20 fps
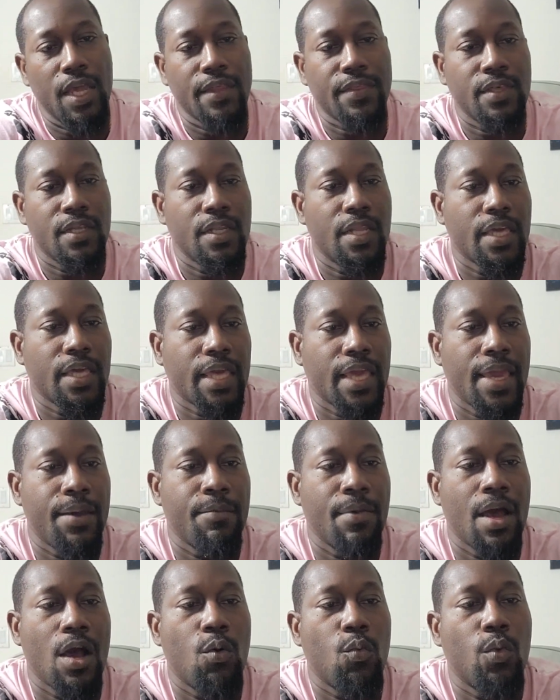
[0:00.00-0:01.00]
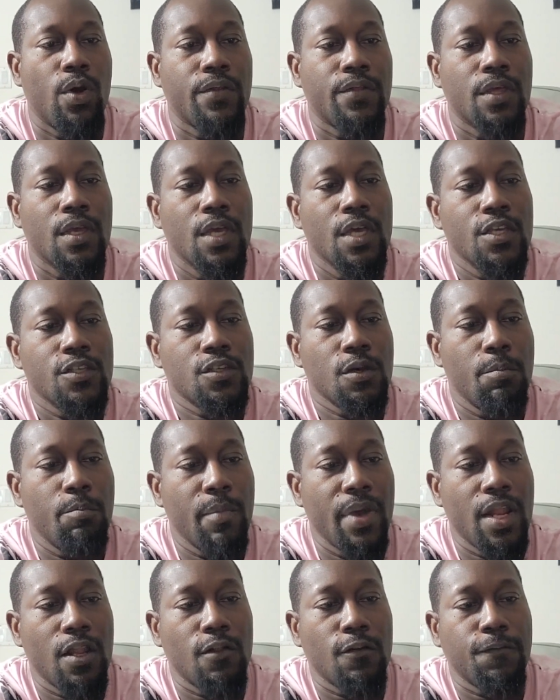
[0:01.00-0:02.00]
I think they came out with some
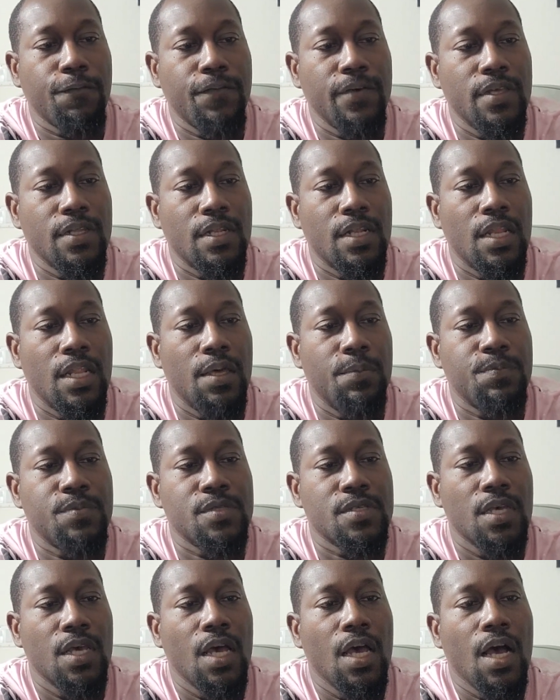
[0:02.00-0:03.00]
metal field lips.